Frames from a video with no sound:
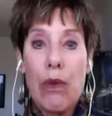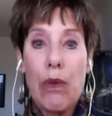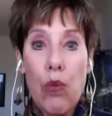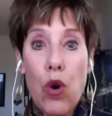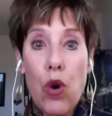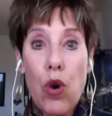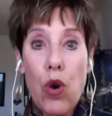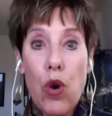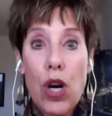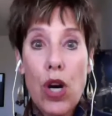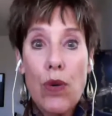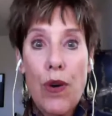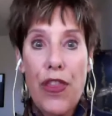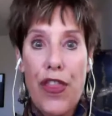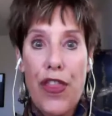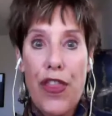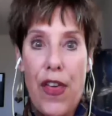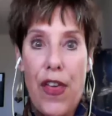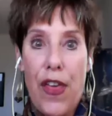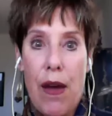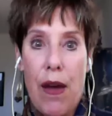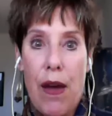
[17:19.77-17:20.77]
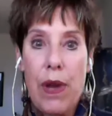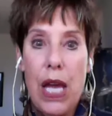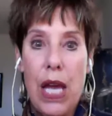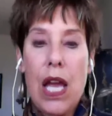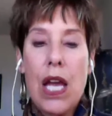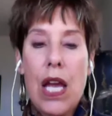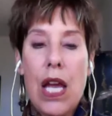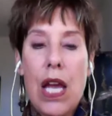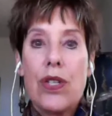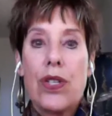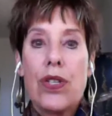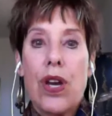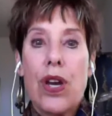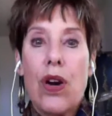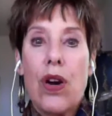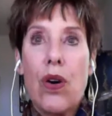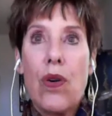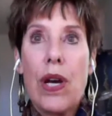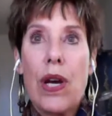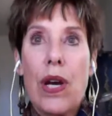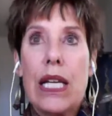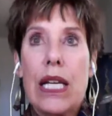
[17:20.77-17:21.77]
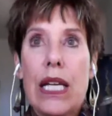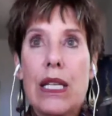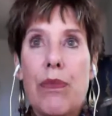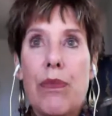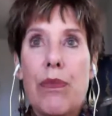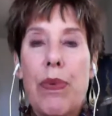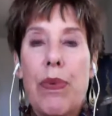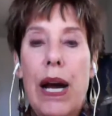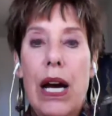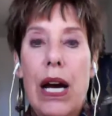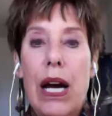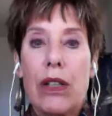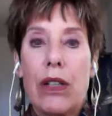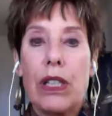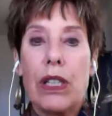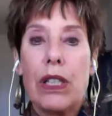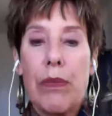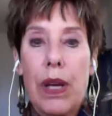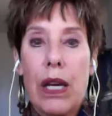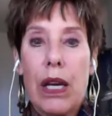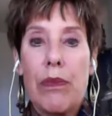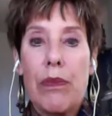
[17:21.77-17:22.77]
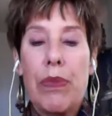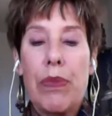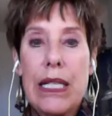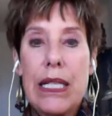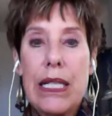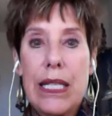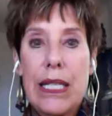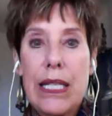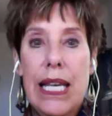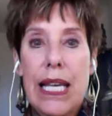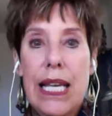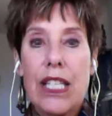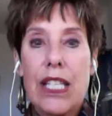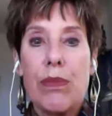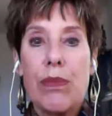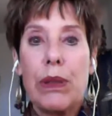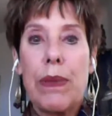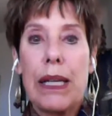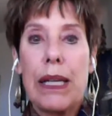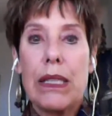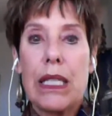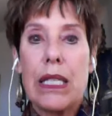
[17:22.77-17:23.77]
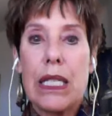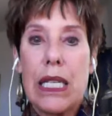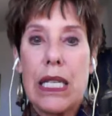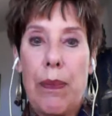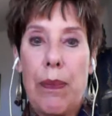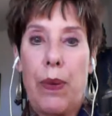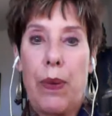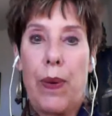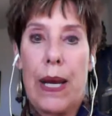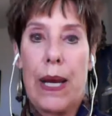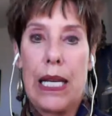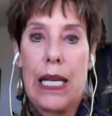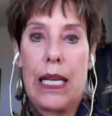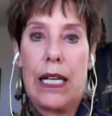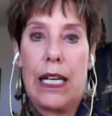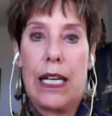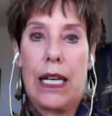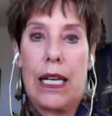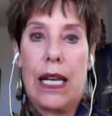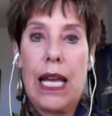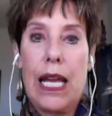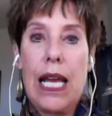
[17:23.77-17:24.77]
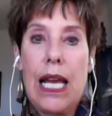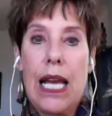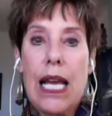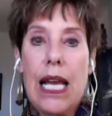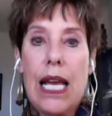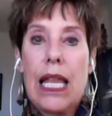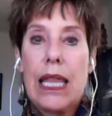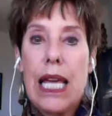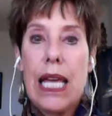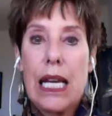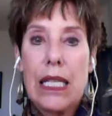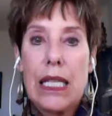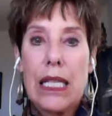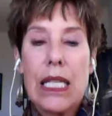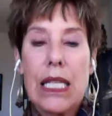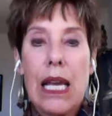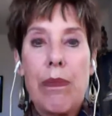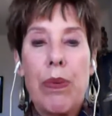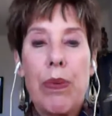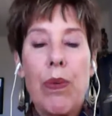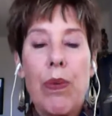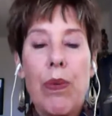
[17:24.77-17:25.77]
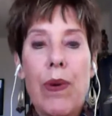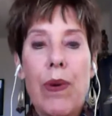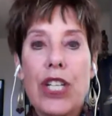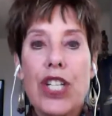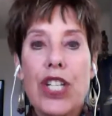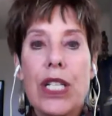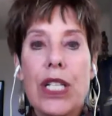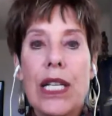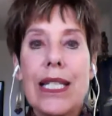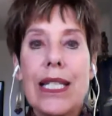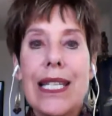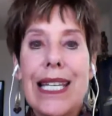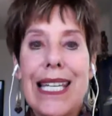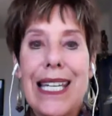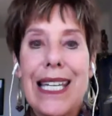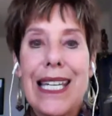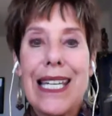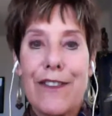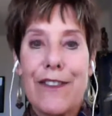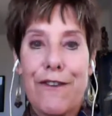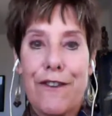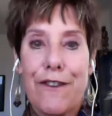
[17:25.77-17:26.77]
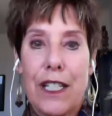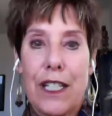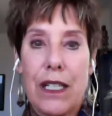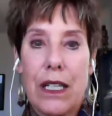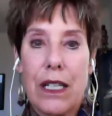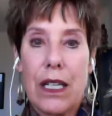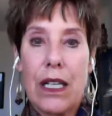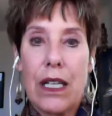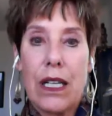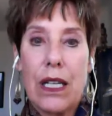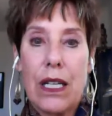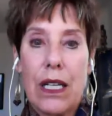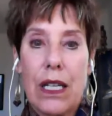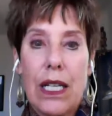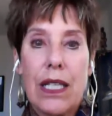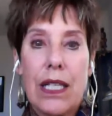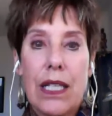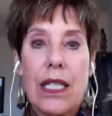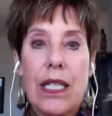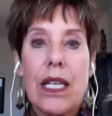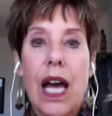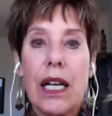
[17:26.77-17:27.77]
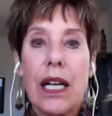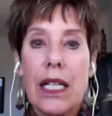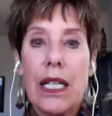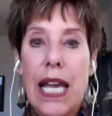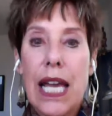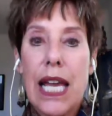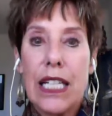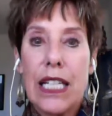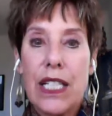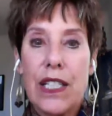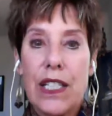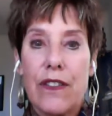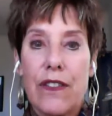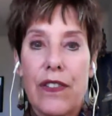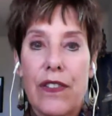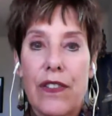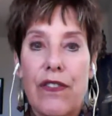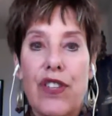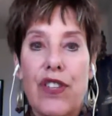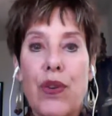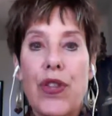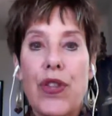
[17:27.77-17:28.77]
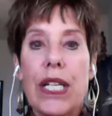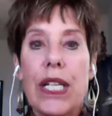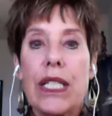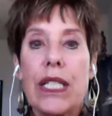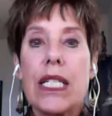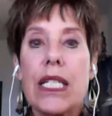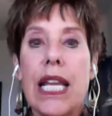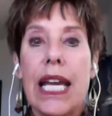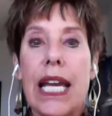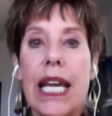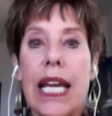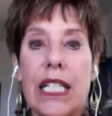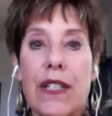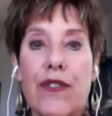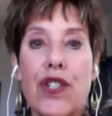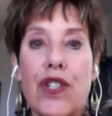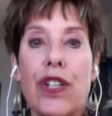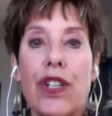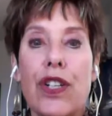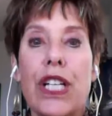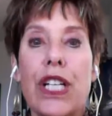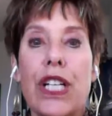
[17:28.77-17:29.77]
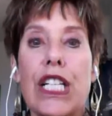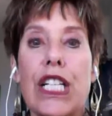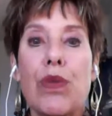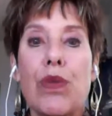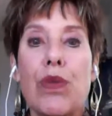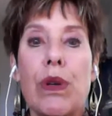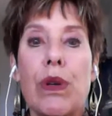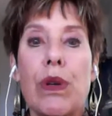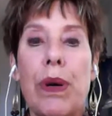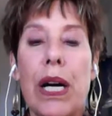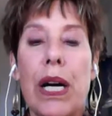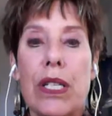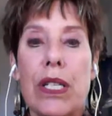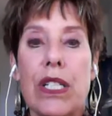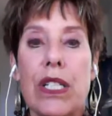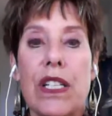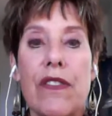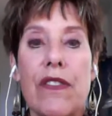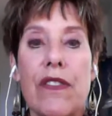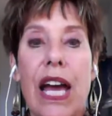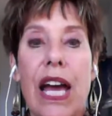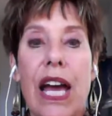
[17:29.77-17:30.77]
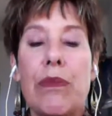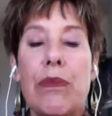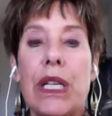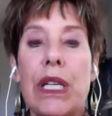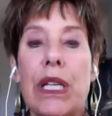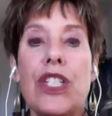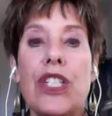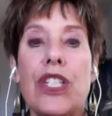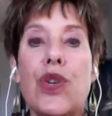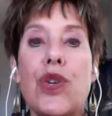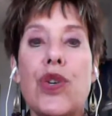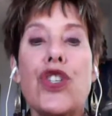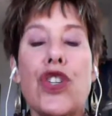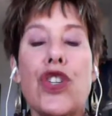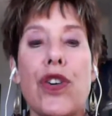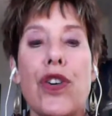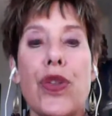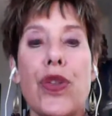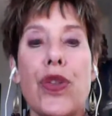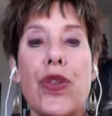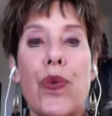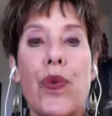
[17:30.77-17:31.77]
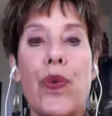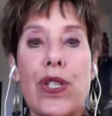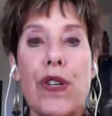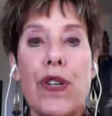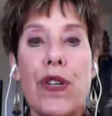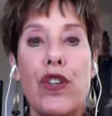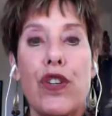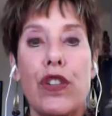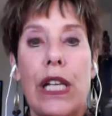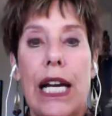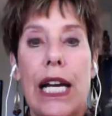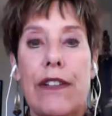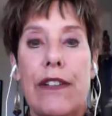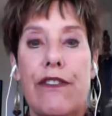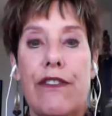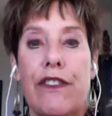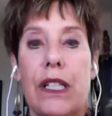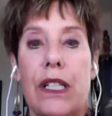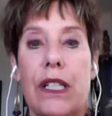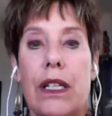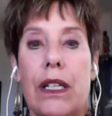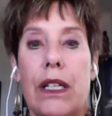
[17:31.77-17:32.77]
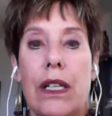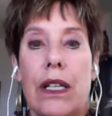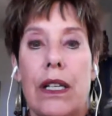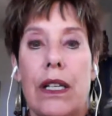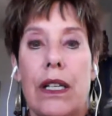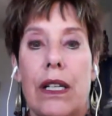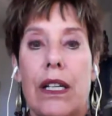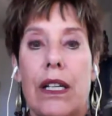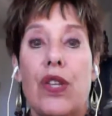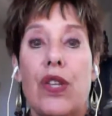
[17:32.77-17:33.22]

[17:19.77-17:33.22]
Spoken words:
work with them. So it's about being sensible about separating. That separation is a gift. It's not a negative. If you think it's a negative, turn it into a positive. That means you start the rest of your life the